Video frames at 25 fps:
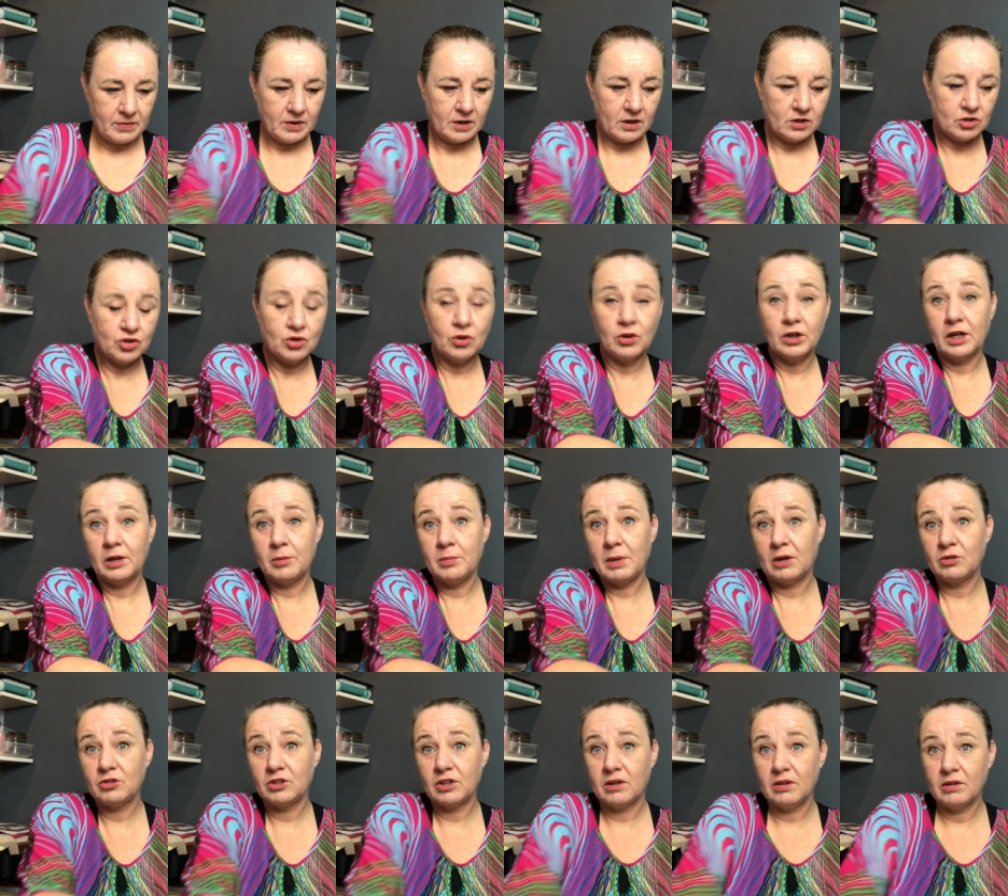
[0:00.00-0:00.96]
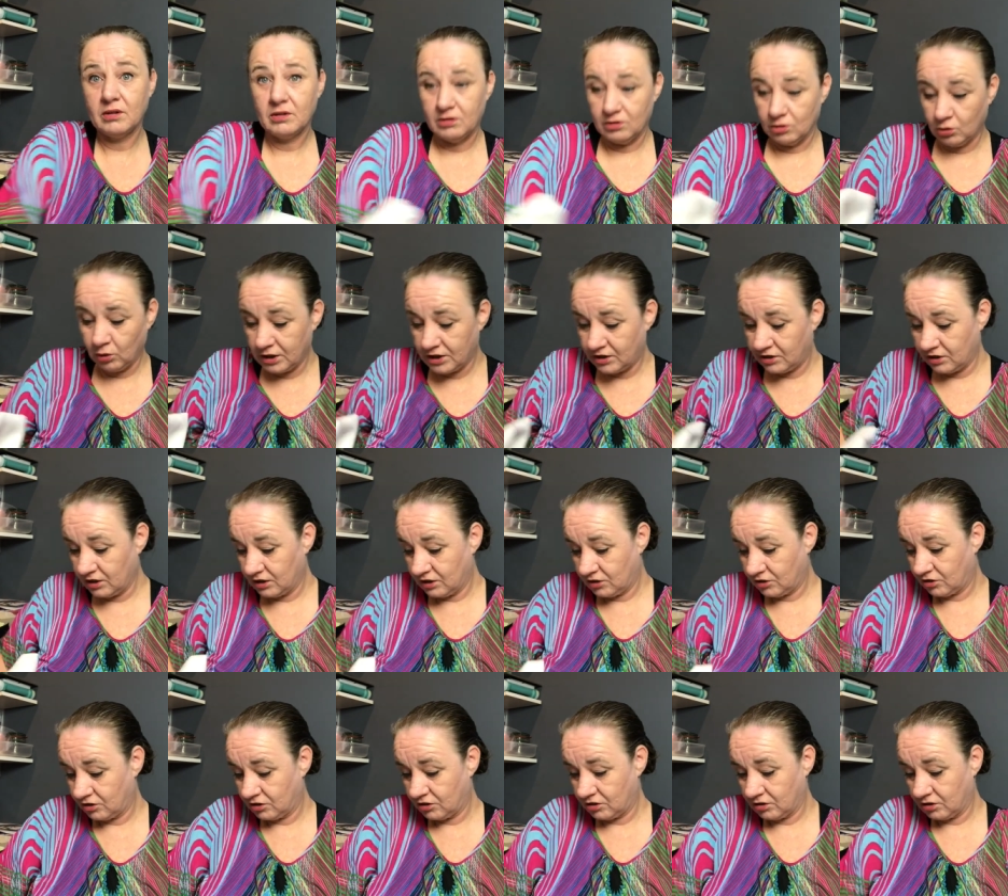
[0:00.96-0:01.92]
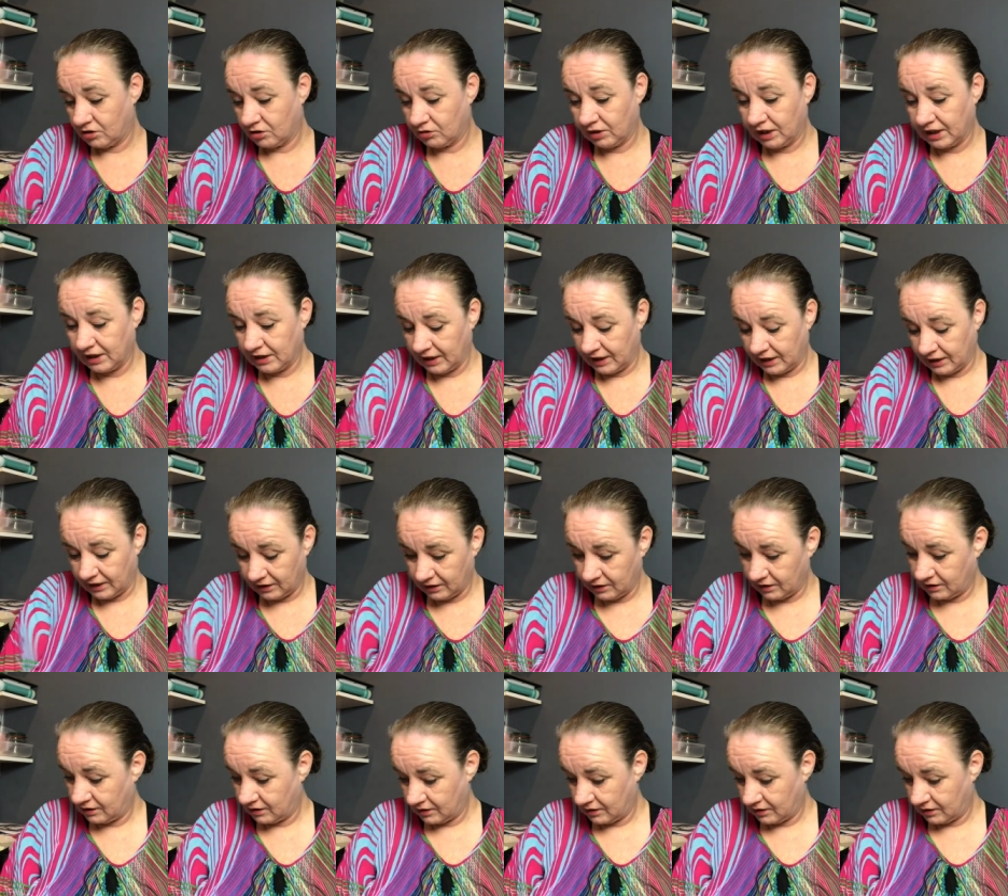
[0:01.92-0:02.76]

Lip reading: Sorry about the noises, crinkling.